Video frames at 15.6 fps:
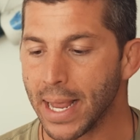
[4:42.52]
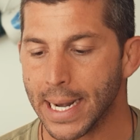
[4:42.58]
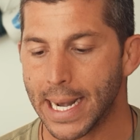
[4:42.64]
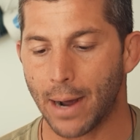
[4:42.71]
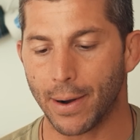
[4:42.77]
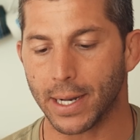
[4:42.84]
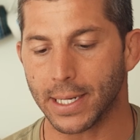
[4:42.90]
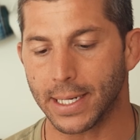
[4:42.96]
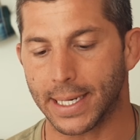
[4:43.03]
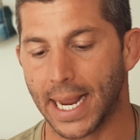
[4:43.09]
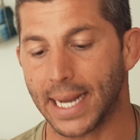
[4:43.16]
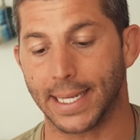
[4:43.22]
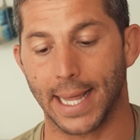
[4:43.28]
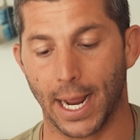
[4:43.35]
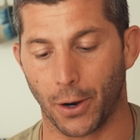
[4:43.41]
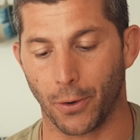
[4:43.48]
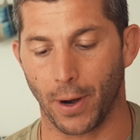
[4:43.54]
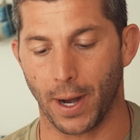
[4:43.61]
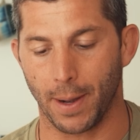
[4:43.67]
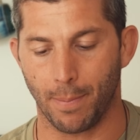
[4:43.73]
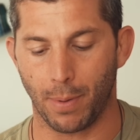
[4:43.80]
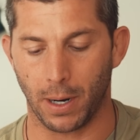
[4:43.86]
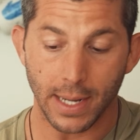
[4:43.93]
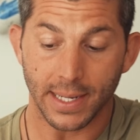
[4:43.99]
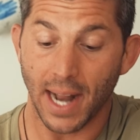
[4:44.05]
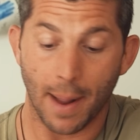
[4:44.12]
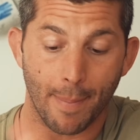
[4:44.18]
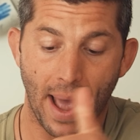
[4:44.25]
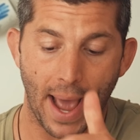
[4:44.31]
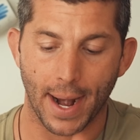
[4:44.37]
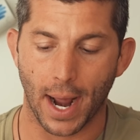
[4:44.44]
Now, it doesn't taste that great, but it's
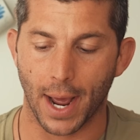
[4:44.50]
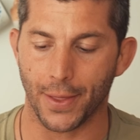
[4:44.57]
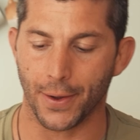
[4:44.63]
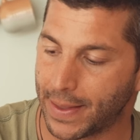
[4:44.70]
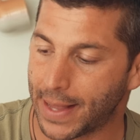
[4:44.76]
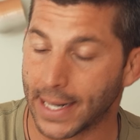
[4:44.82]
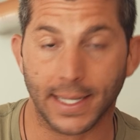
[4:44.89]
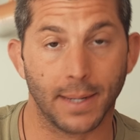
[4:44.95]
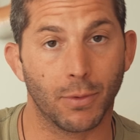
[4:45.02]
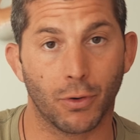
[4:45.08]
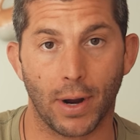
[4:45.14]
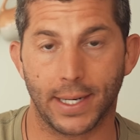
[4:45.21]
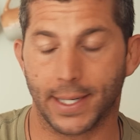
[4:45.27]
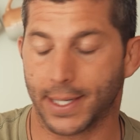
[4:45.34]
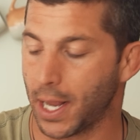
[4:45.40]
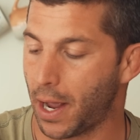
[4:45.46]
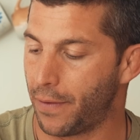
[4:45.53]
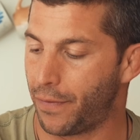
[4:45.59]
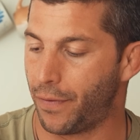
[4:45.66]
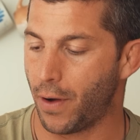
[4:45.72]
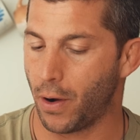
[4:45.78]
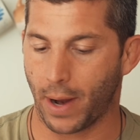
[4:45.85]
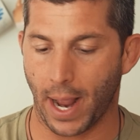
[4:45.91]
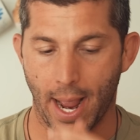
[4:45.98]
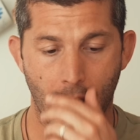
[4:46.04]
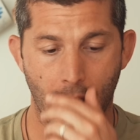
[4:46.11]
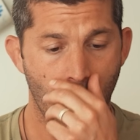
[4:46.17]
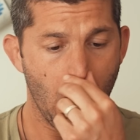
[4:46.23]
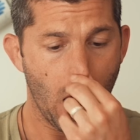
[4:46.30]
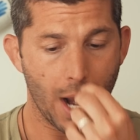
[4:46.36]
not bad either. That's some great stuff, okay?